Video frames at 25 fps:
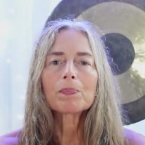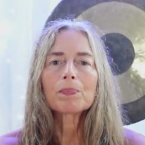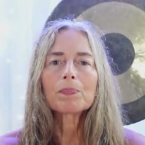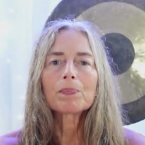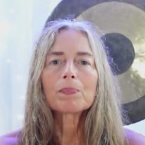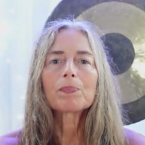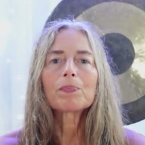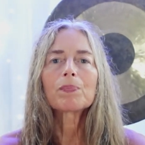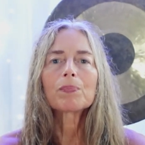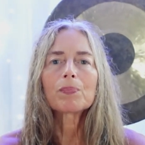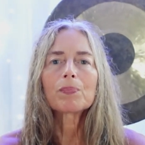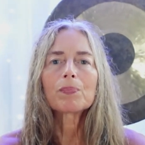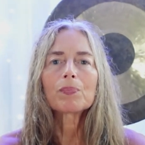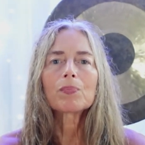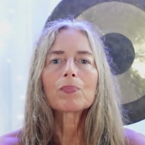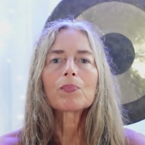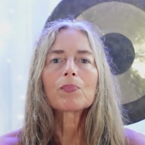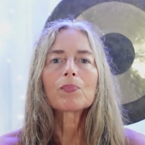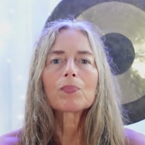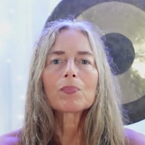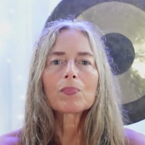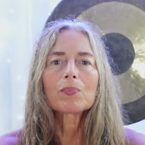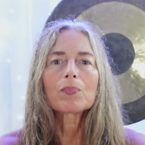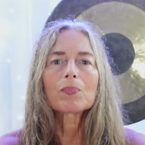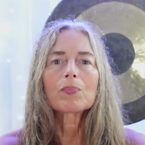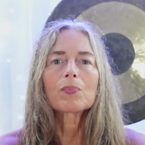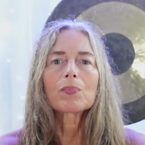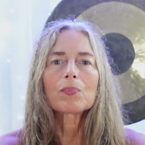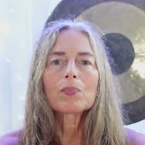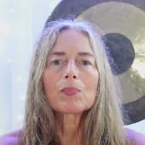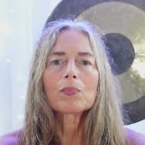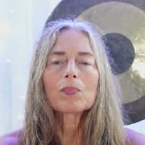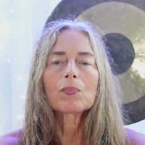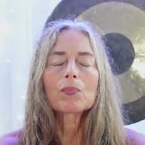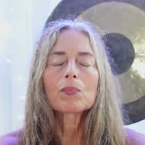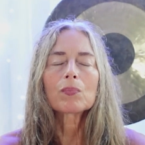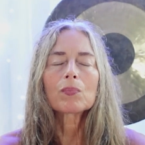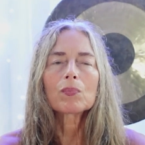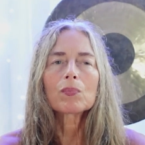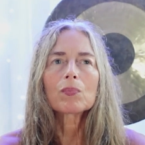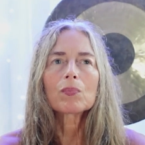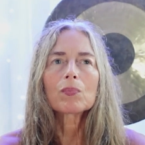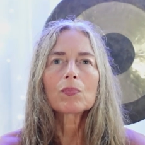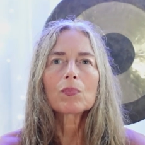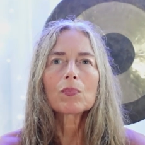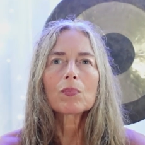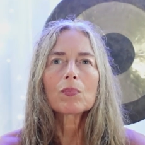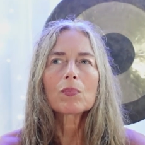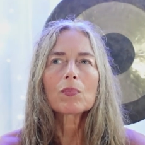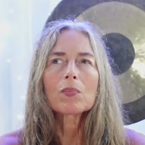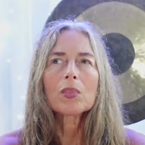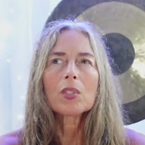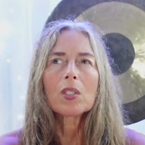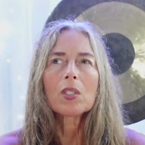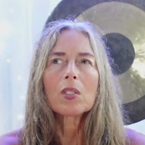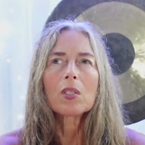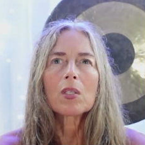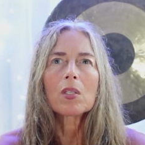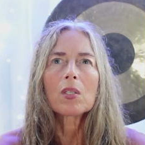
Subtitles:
Nobody speaks.